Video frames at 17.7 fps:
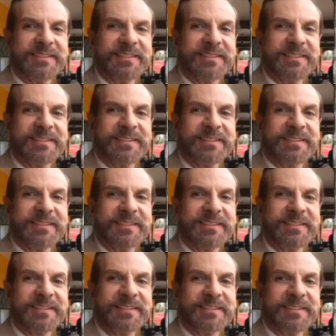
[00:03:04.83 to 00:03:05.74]

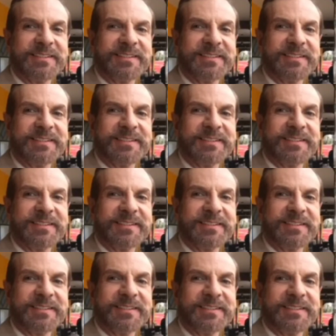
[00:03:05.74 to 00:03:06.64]

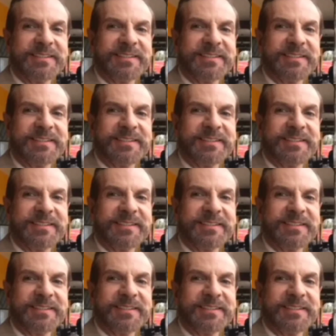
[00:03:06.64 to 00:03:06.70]
No one is speaking in this clip.